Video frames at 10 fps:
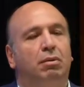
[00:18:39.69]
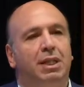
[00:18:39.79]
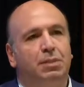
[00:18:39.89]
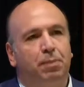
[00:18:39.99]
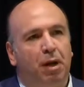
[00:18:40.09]

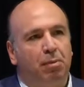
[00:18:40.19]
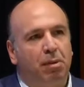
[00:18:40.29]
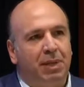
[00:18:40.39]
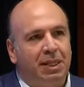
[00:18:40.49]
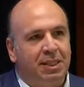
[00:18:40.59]
This
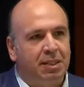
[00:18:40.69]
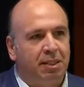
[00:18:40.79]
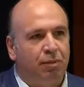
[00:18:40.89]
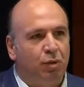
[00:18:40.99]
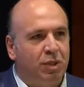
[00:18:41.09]
problem
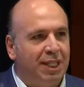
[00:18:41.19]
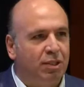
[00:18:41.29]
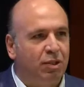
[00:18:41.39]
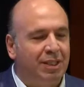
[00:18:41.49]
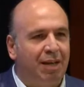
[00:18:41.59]
existed for
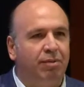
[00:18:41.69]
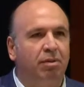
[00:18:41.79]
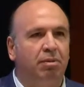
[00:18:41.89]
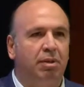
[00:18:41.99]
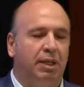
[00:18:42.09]
6 or
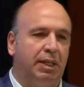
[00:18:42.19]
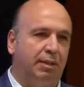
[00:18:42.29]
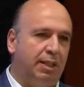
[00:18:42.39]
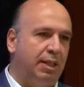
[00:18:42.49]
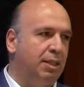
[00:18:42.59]
7
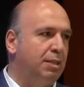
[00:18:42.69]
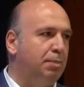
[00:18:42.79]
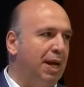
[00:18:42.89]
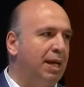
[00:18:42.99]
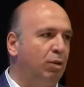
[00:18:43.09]
years
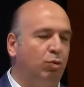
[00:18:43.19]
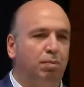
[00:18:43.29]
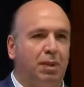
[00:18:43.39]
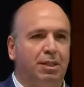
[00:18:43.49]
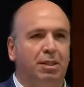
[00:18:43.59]
prior to
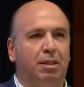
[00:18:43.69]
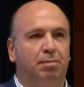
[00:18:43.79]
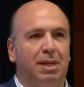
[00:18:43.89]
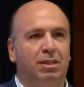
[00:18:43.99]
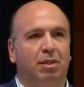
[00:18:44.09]

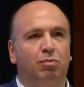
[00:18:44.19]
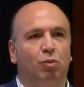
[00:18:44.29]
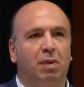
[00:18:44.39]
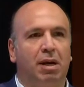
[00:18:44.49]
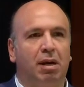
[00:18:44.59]
President
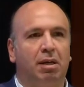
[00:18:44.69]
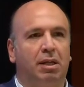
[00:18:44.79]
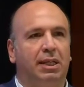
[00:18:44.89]
Mubarak.